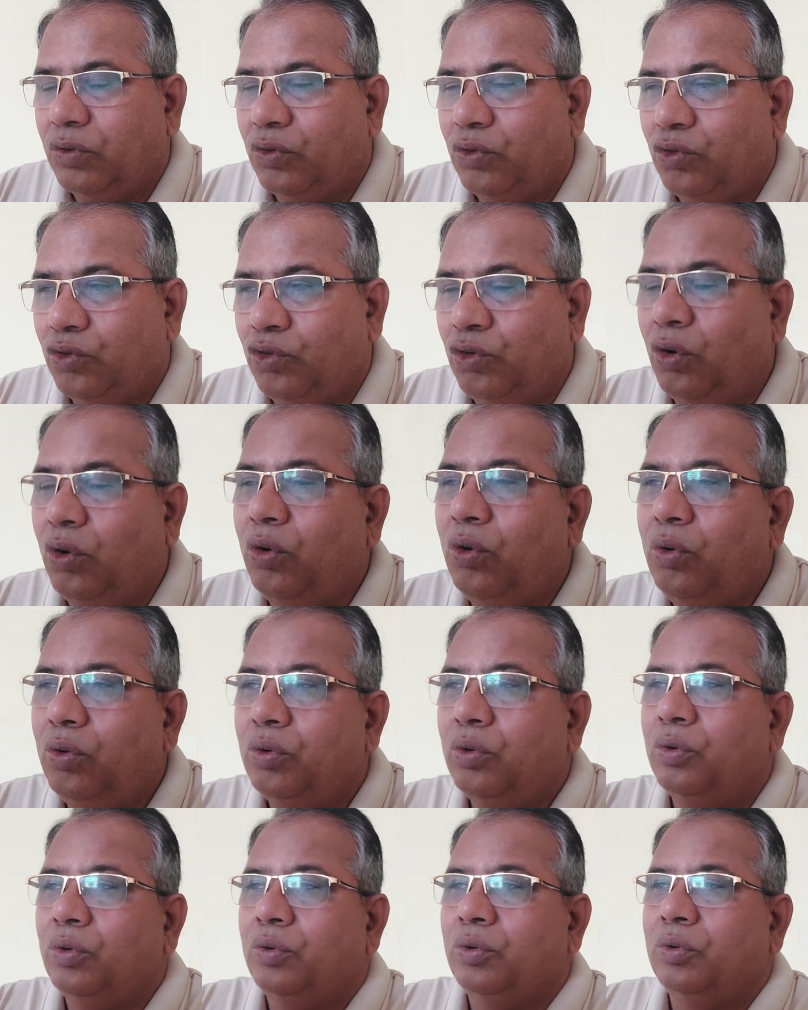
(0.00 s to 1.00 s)

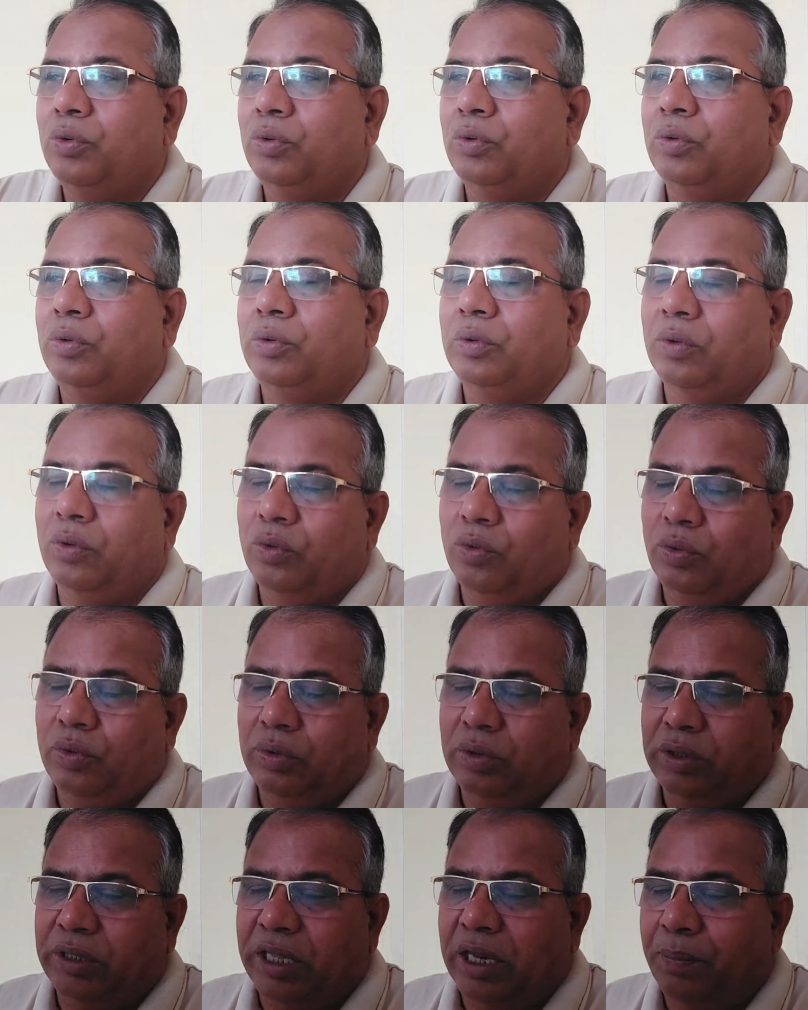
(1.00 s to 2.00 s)
So
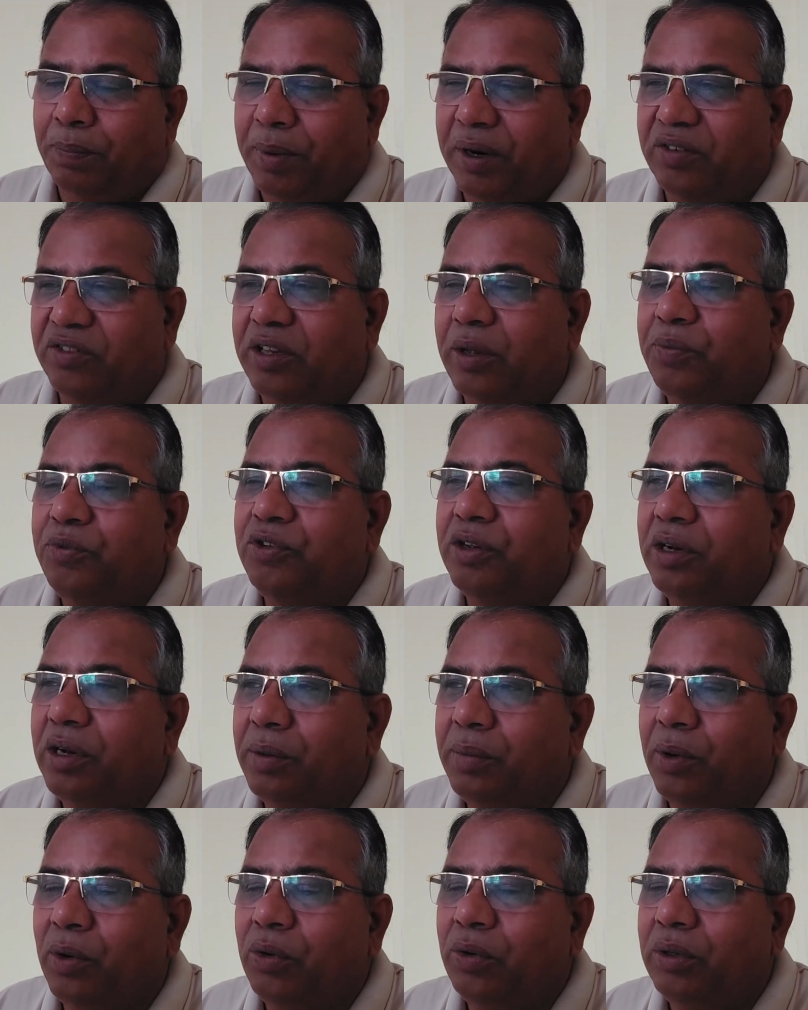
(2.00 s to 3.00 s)
their perception
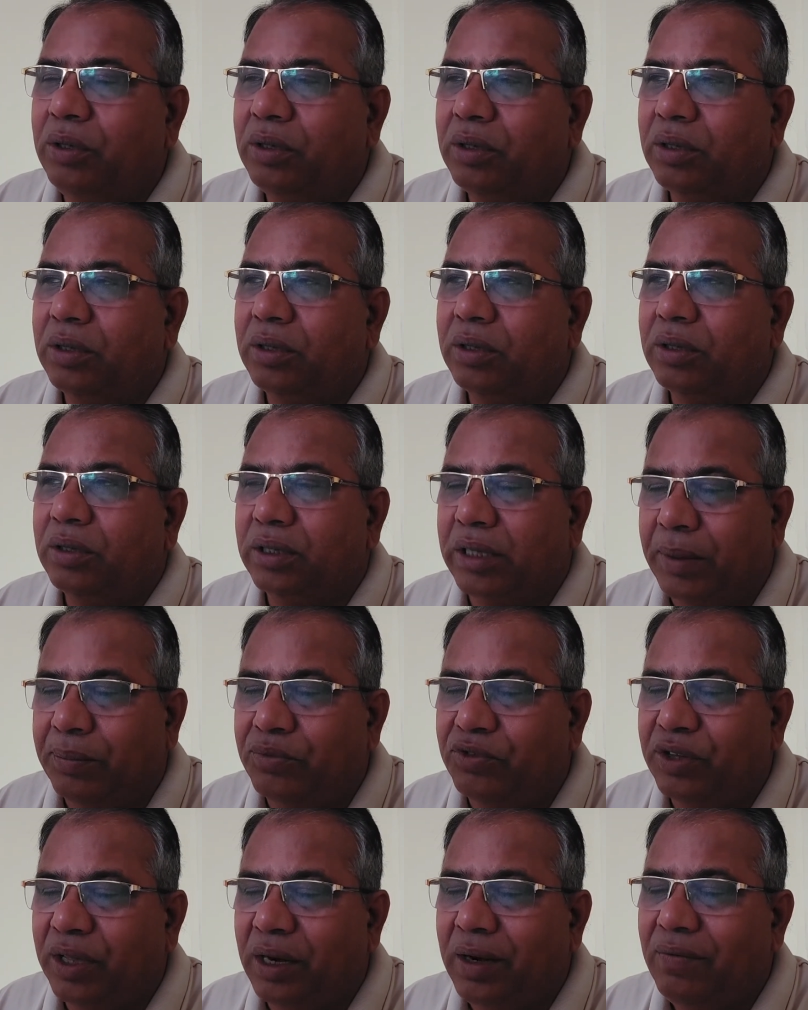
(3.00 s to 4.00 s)
about
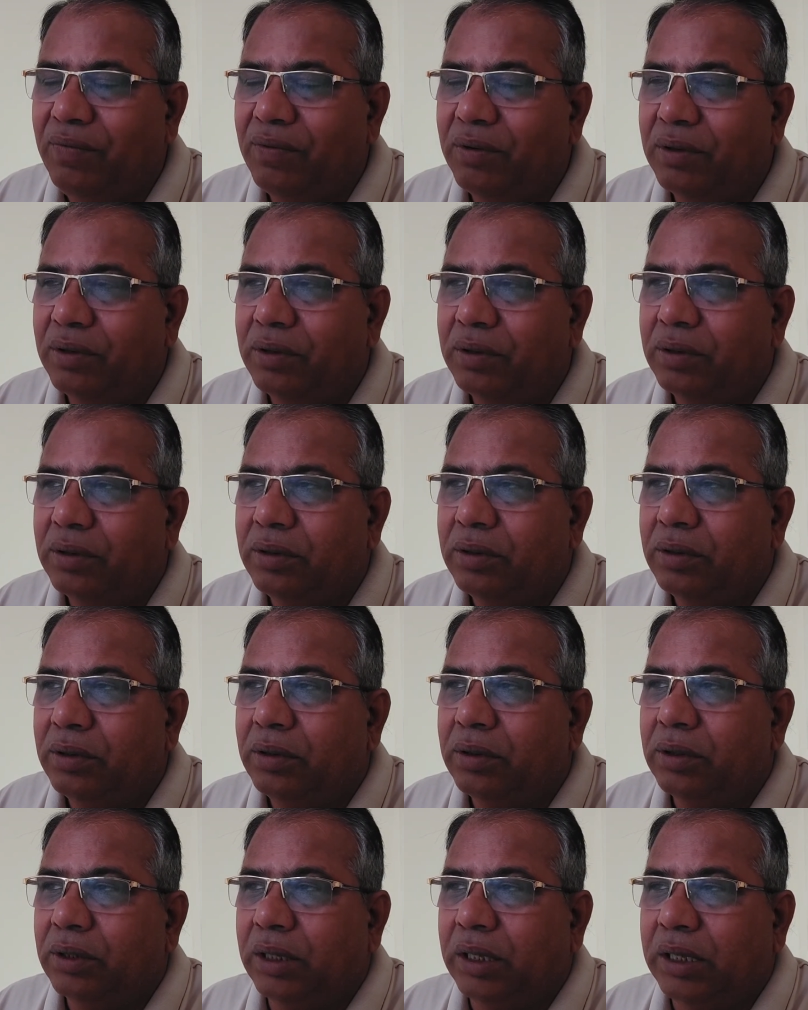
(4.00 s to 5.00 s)
themselves
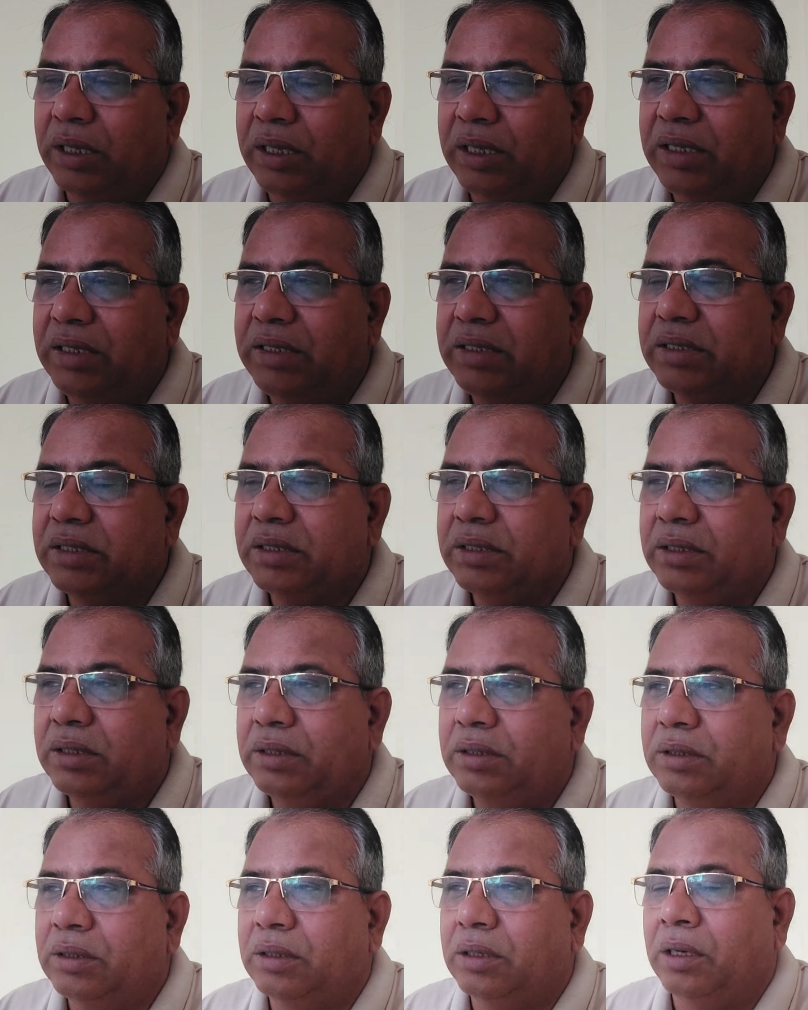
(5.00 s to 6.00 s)
is
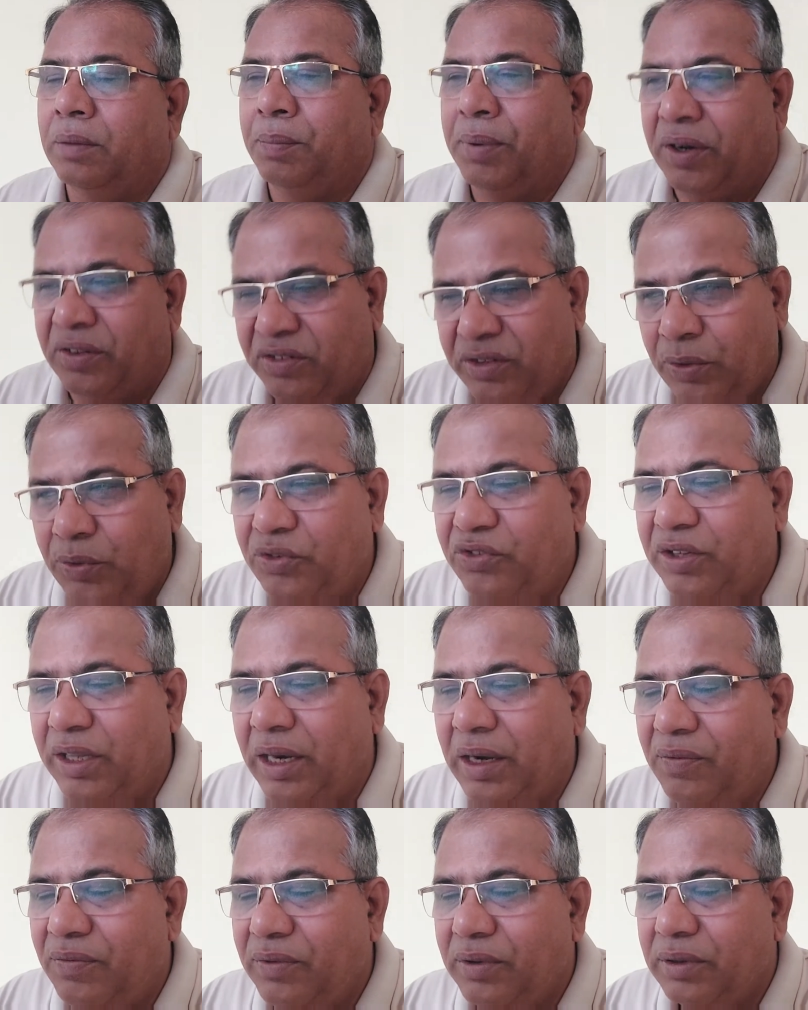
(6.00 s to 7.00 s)
a perceived
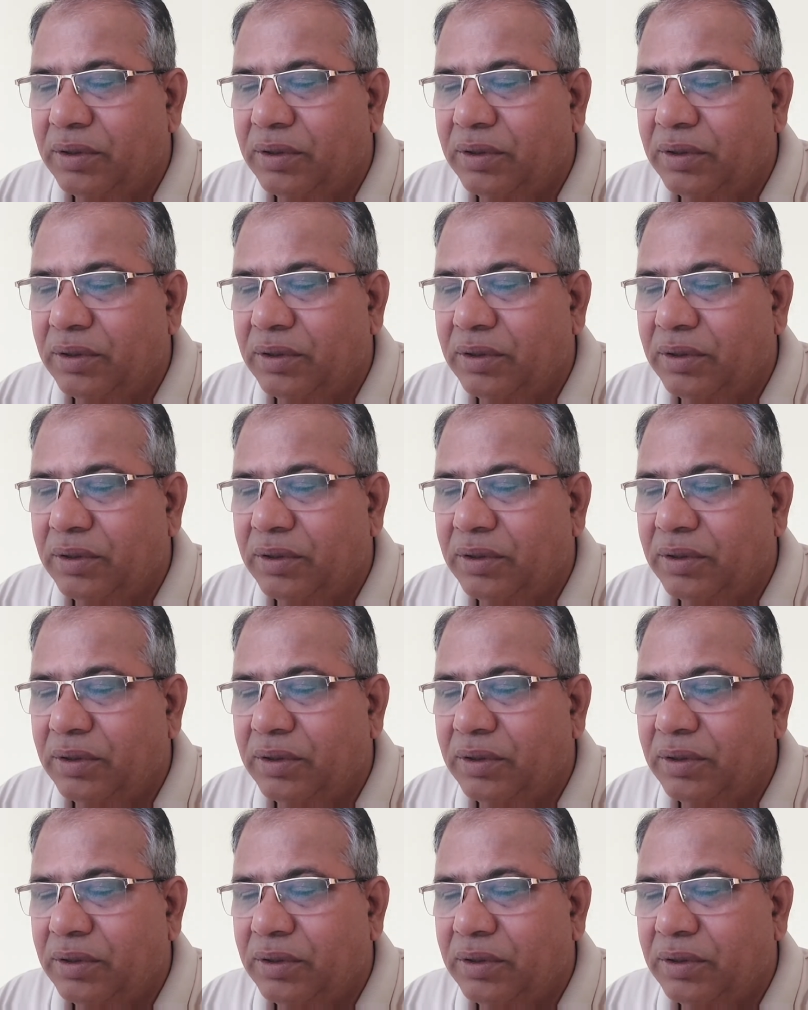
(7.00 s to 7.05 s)
self,